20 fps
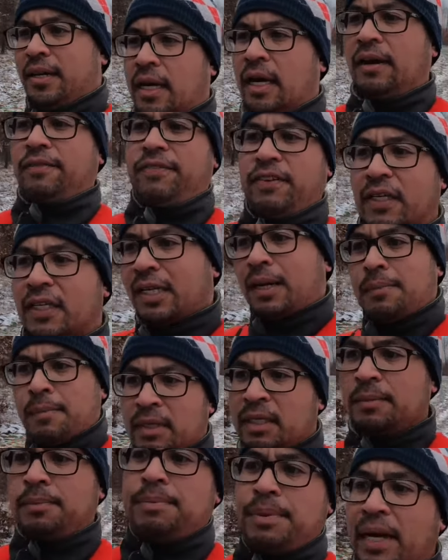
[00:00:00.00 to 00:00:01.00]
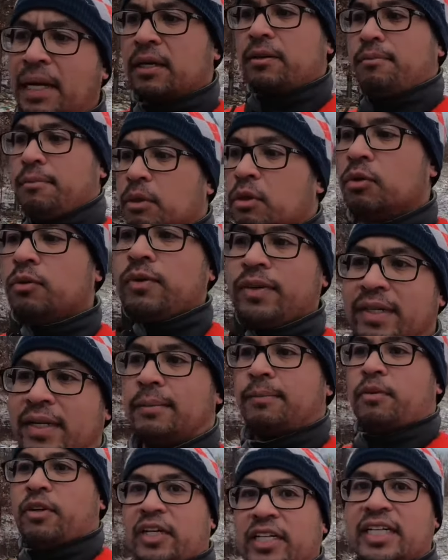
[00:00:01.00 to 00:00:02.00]
I feel like I'm in a better mood when
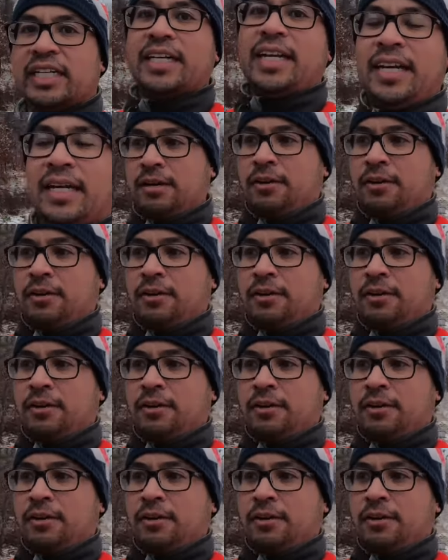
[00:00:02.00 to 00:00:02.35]
I'm running.